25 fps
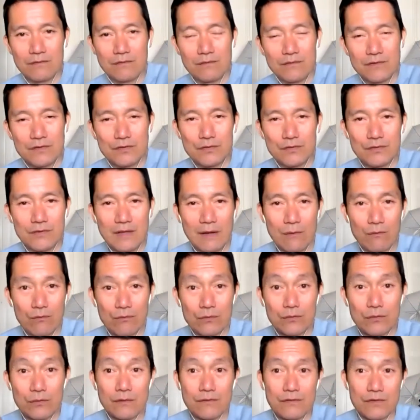to that
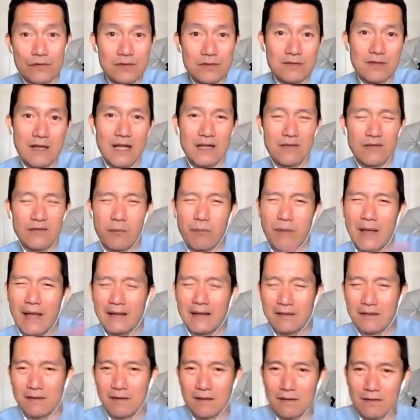route of just kind of
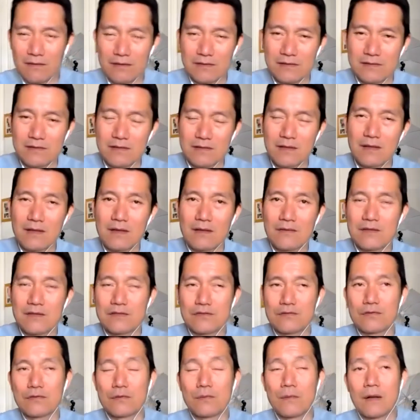abandoning this this
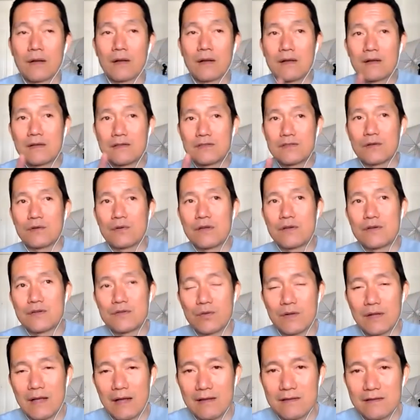group so here's
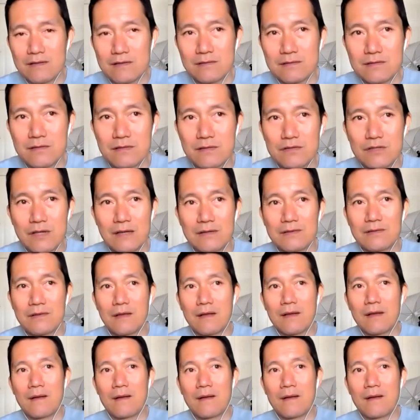what i should suggest